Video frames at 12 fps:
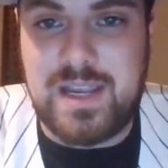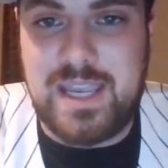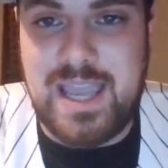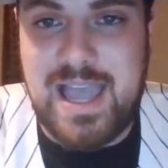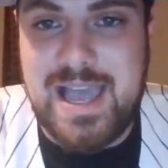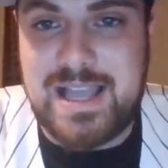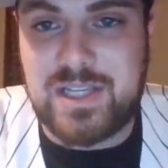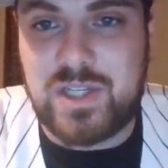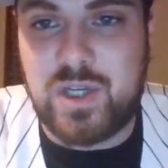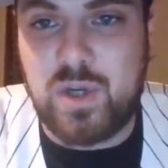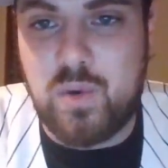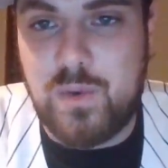he has
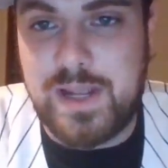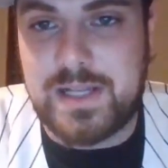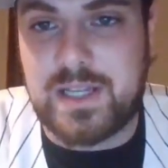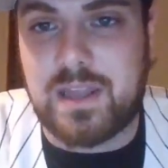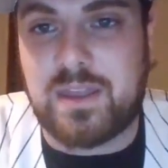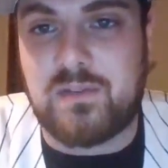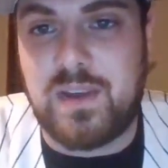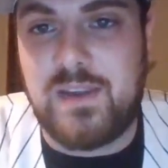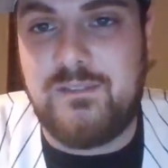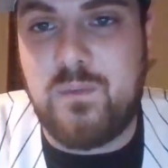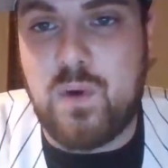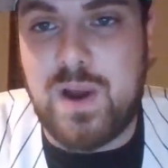2 wins, a
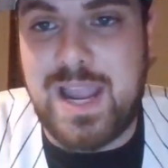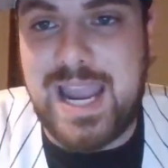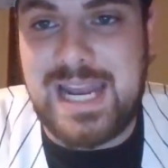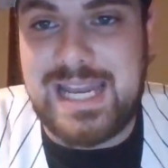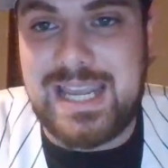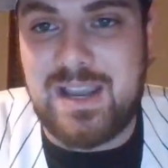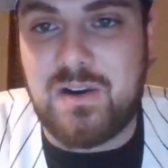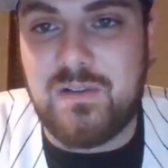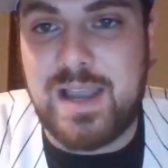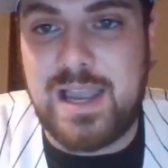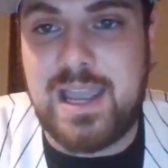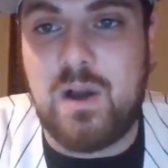3.48
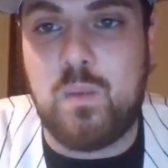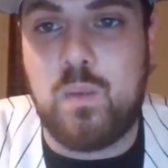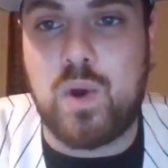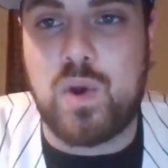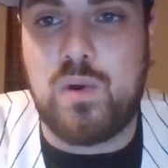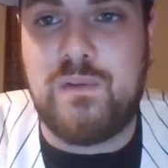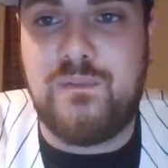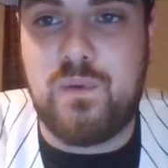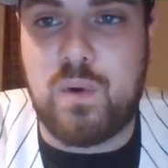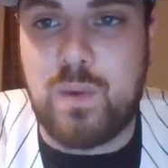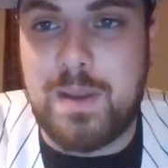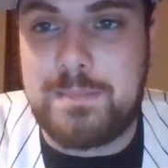ERA, a
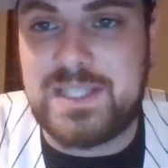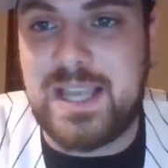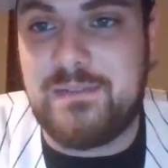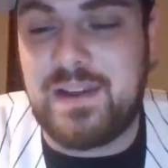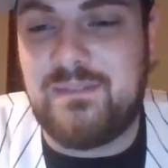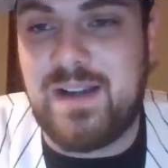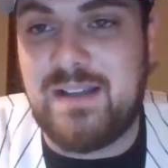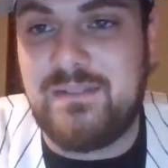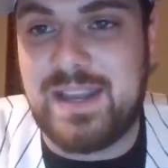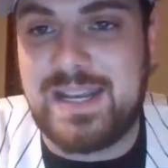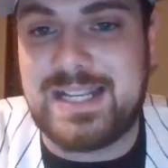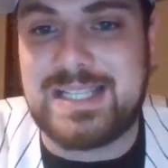1.04 WHIP, 75
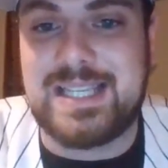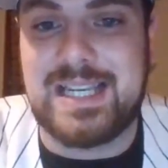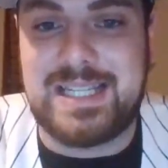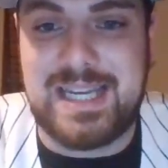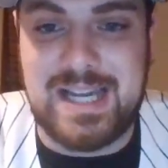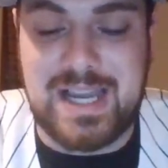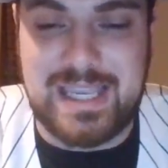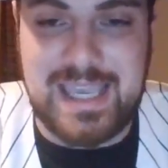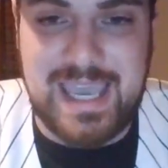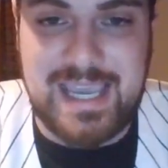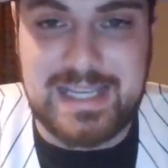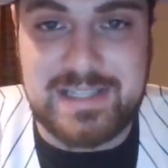innings, 69
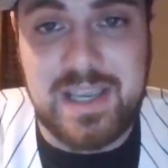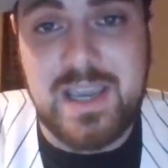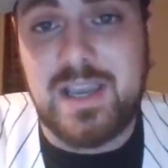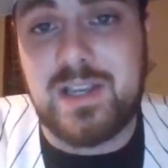Ks.